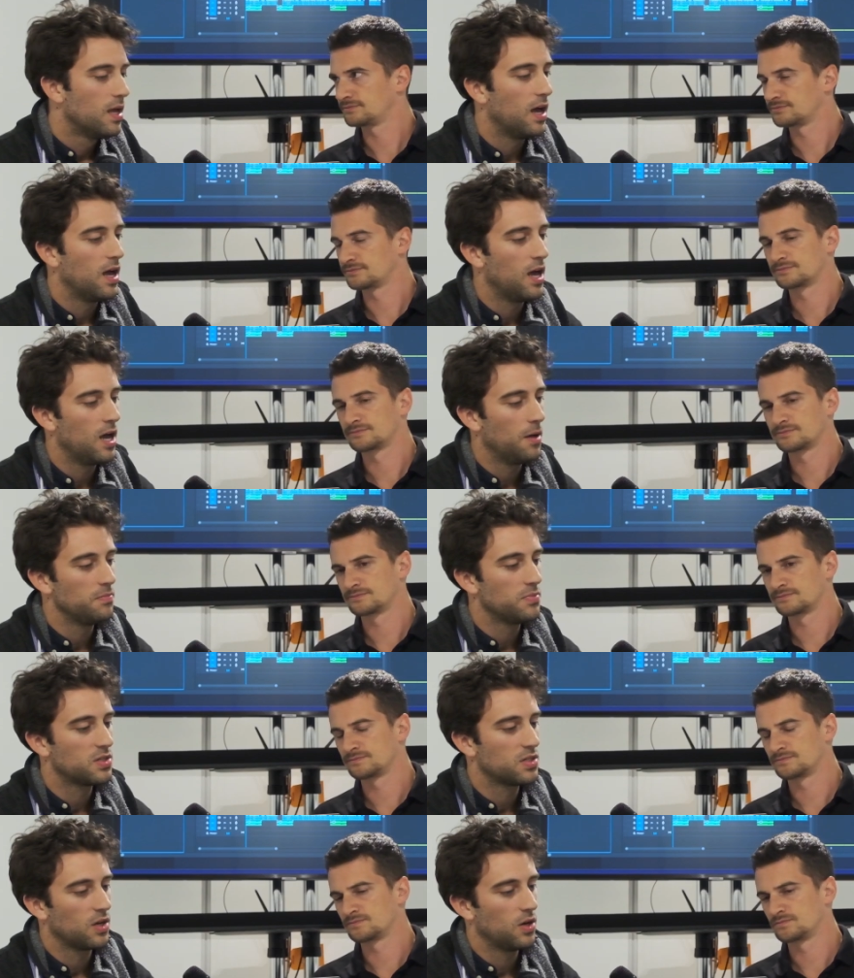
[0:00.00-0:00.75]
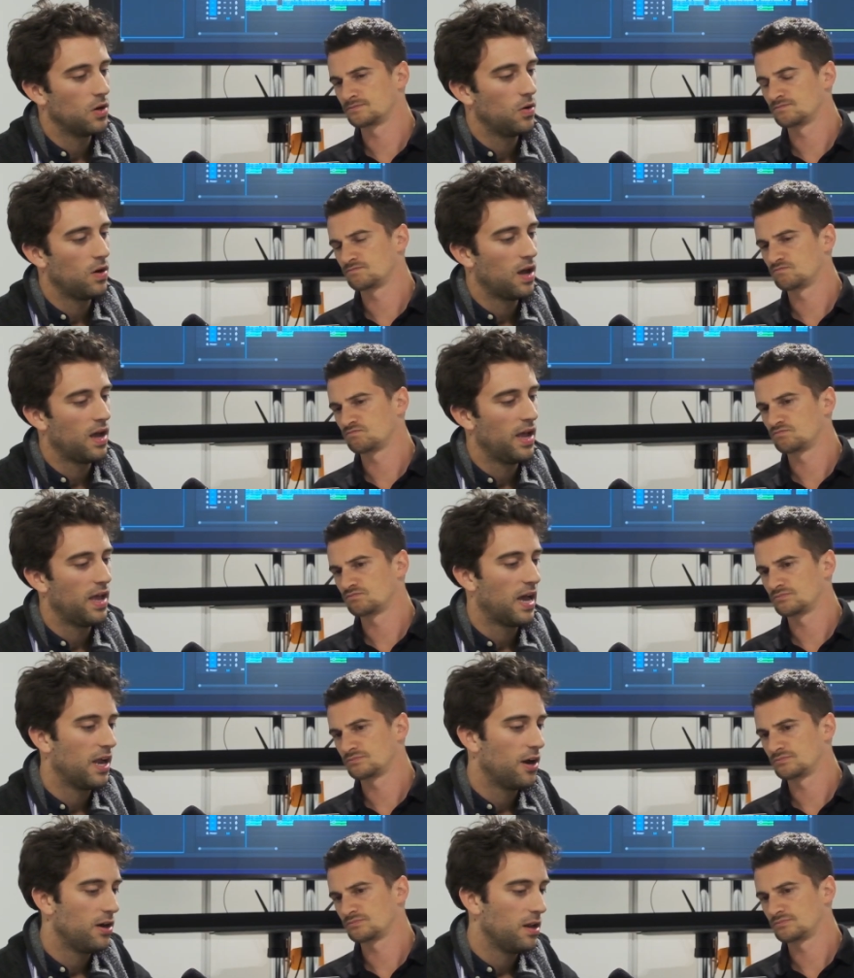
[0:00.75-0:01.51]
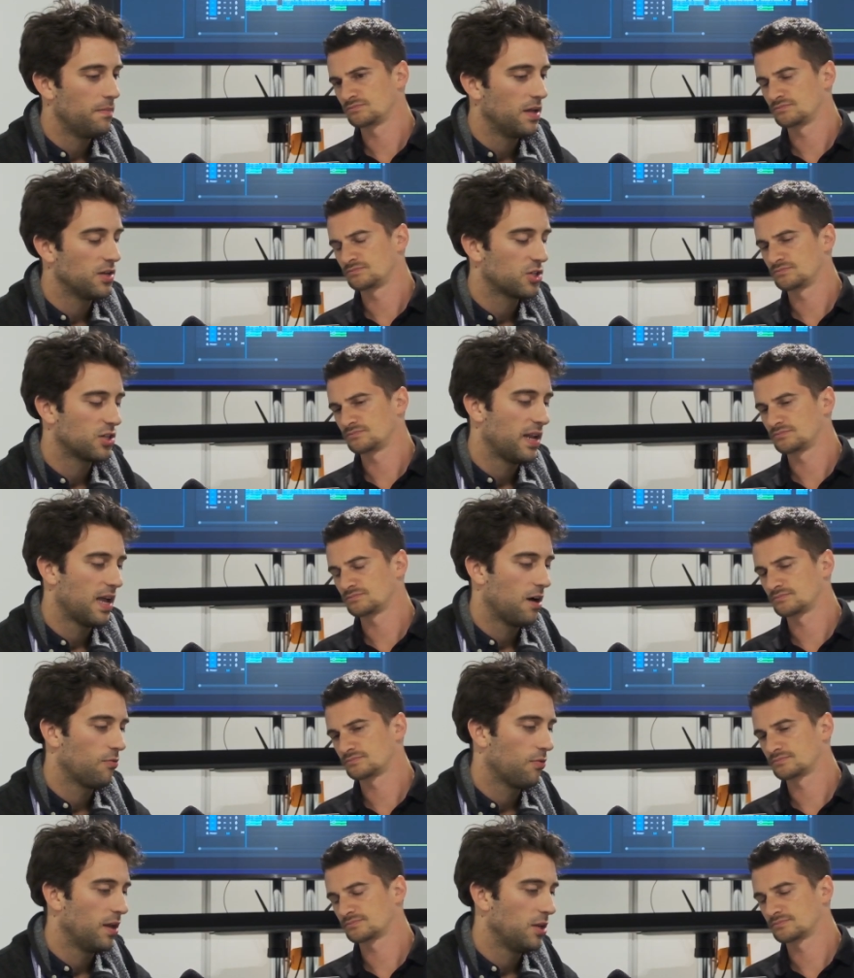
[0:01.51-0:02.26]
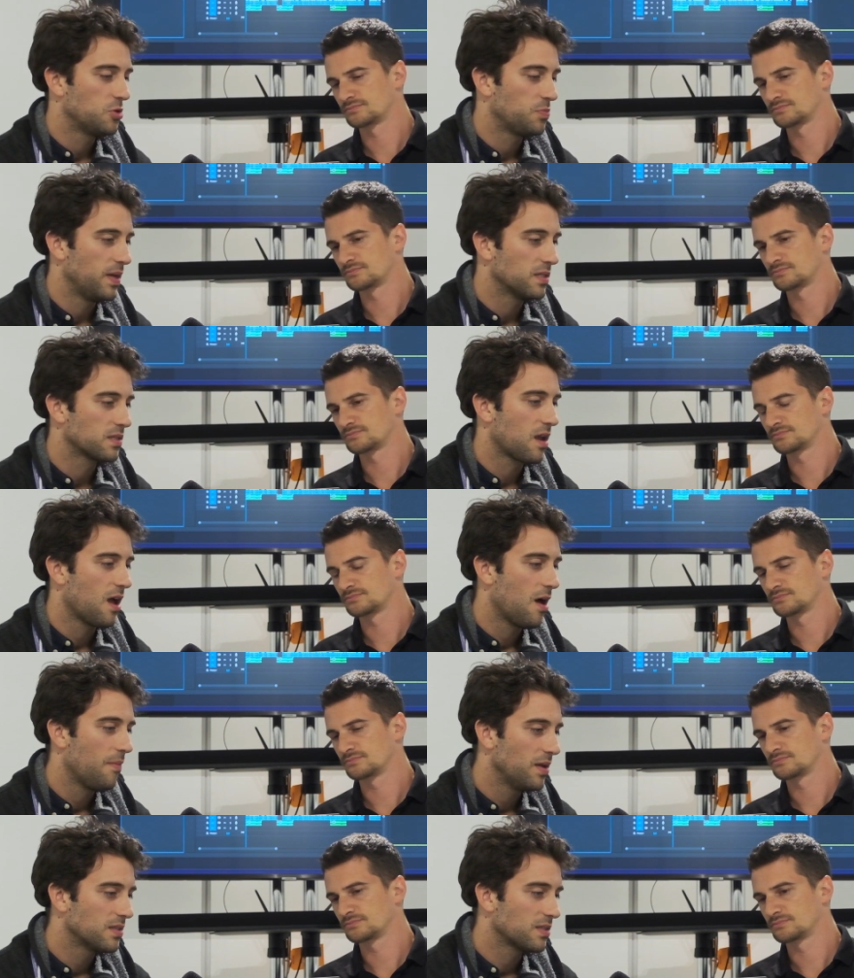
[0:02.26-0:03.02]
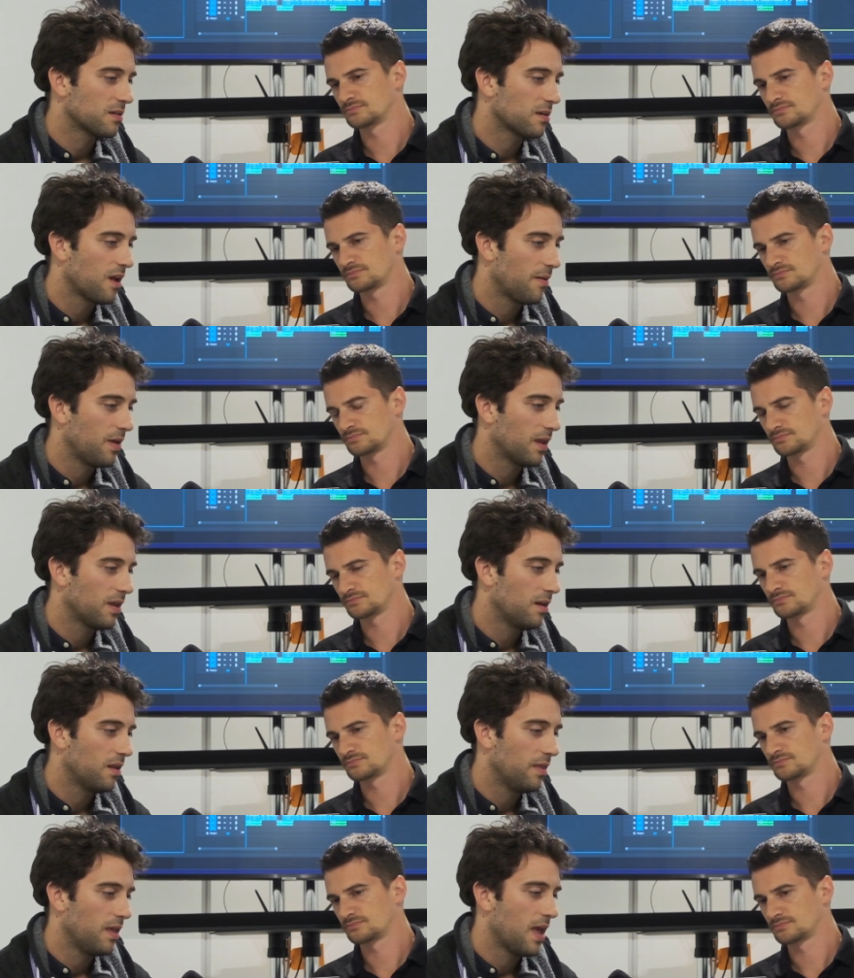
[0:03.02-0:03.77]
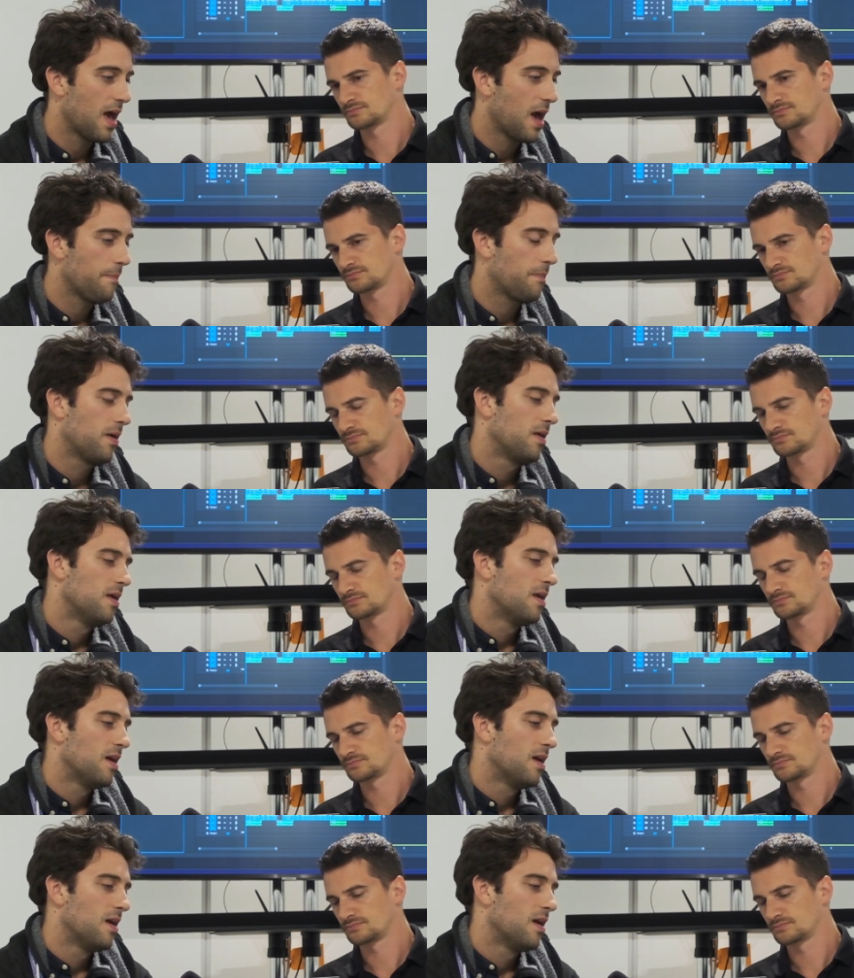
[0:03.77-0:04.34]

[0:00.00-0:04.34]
Speaker 1: Um, so I, I, already mentioned how range-based comments are coming into the app.